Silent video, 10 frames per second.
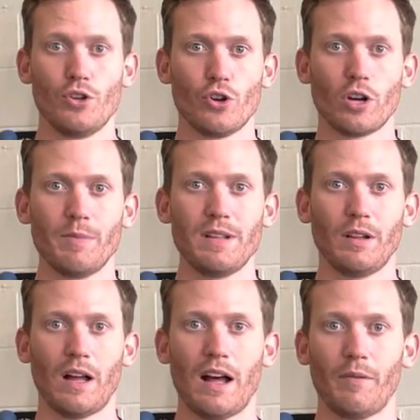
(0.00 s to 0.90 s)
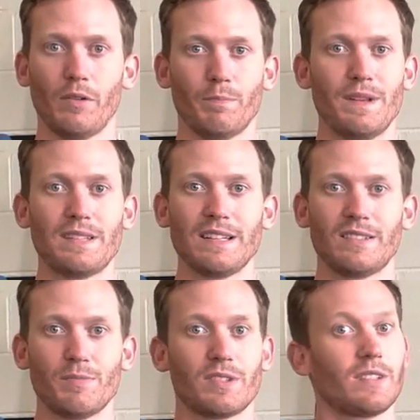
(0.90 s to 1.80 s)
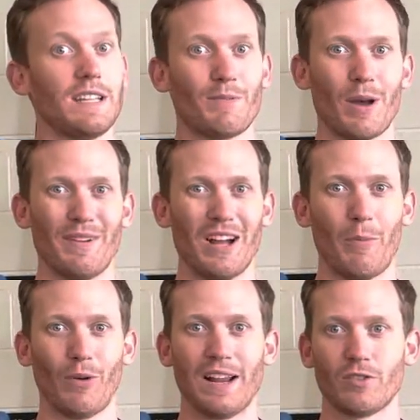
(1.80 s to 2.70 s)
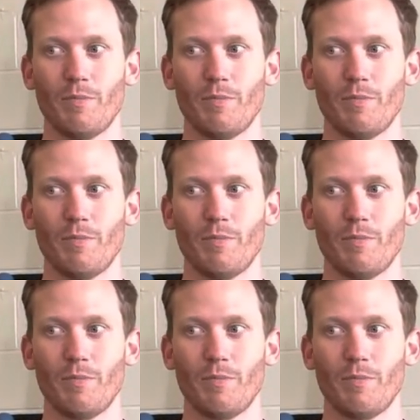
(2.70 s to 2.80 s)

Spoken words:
you're going to be missing some sleep coming up, right?